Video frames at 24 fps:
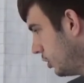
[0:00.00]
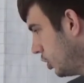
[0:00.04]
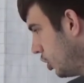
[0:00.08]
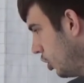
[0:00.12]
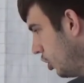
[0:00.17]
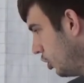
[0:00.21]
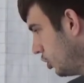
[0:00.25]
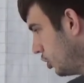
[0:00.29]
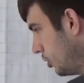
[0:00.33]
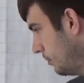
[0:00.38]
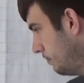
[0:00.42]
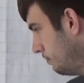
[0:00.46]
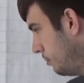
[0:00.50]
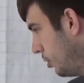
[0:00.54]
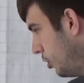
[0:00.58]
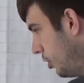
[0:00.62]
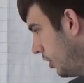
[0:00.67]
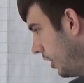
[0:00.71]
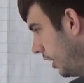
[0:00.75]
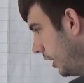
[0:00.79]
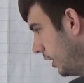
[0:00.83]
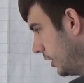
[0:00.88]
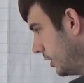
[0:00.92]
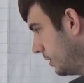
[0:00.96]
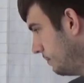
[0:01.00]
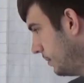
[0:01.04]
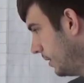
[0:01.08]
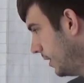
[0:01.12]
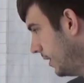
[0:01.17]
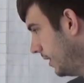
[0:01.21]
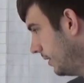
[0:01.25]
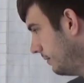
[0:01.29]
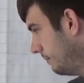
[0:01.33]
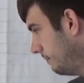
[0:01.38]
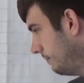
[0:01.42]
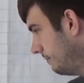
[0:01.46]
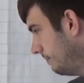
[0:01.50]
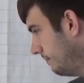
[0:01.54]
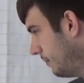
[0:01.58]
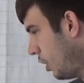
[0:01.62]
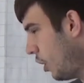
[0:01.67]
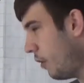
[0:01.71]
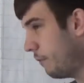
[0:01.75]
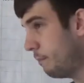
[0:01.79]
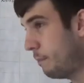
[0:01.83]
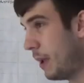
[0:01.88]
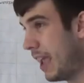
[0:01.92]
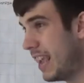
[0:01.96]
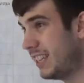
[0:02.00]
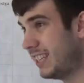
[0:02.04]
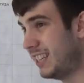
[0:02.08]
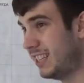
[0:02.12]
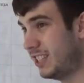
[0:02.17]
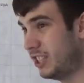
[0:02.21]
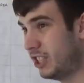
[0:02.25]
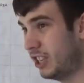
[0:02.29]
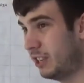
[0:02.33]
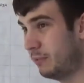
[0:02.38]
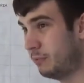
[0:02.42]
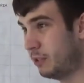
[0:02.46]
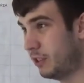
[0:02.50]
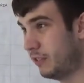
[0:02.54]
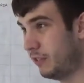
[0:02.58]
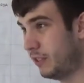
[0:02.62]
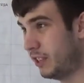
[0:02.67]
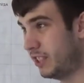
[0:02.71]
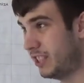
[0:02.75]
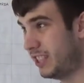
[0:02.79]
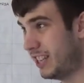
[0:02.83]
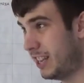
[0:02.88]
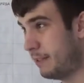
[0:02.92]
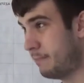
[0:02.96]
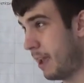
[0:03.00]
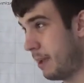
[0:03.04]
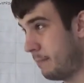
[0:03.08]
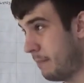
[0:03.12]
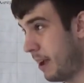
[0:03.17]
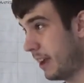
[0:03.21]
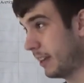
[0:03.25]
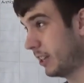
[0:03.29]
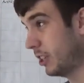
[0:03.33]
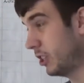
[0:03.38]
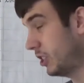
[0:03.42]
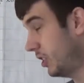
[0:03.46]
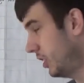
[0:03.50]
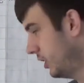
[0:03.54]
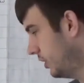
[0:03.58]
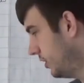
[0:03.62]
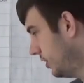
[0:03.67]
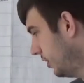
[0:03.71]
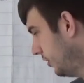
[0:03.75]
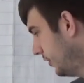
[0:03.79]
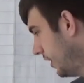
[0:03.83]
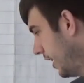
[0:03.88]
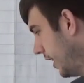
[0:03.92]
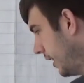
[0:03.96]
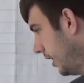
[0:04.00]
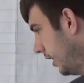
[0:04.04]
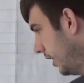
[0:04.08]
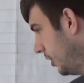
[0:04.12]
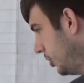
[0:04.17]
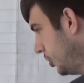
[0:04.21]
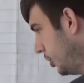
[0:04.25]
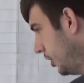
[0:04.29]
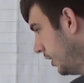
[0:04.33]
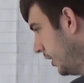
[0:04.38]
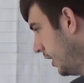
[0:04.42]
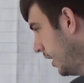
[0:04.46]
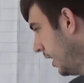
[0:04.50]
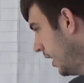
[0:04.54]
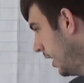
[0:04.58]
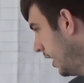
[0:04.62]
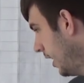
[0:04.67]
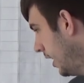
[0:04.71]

scored some points, but off pace in terms of his teammate Magnussen until that collision.